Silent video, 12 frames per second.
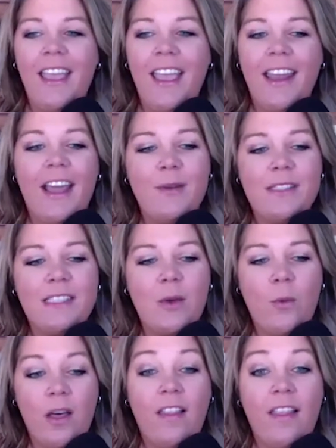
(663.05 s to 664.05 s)
And I was like,
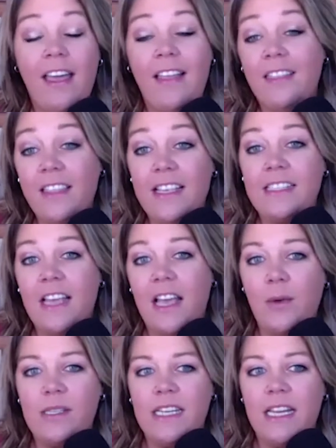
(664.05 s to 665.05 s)
well, at least
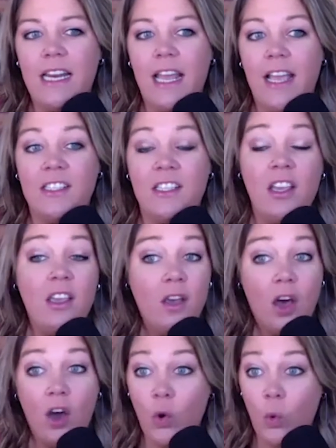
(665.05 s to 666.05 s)
Iowa State has
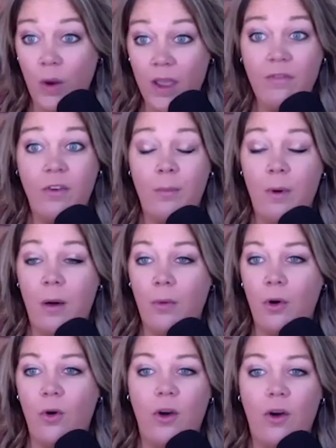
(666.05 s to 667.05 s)
a great football
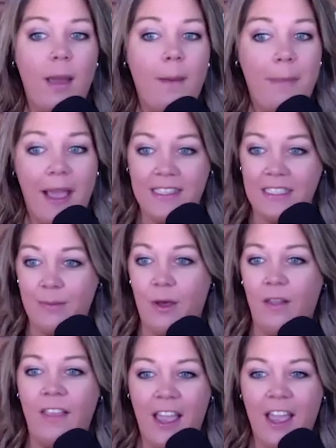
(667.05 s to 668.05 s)
program, basketball.
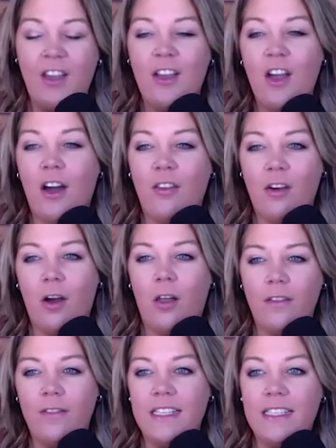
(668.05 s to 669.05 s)
Like I could cover all
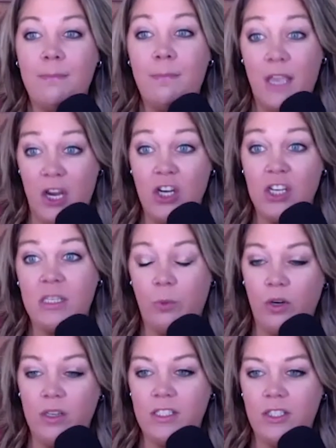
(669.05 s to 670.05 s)
of these bigger
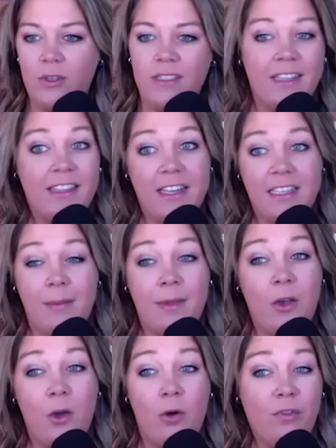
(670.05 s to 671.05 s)
sports too. Cause at that time,
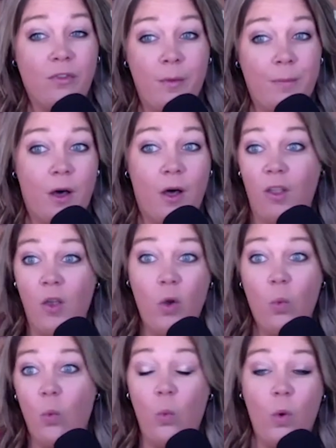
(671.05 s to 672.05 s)
again, go for football
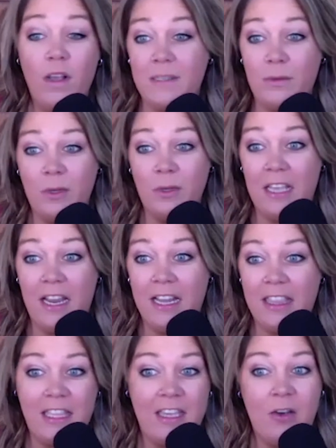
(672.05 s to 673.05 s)
wasn't really
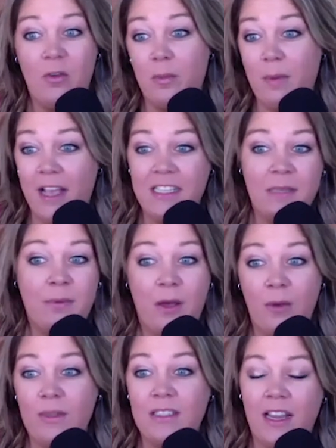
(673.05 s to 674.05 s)
anything. Gopher basketball
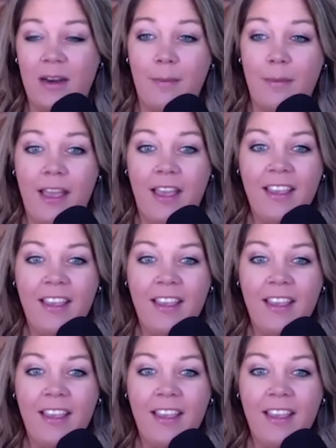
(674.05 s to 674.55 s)
True. was kind of meh.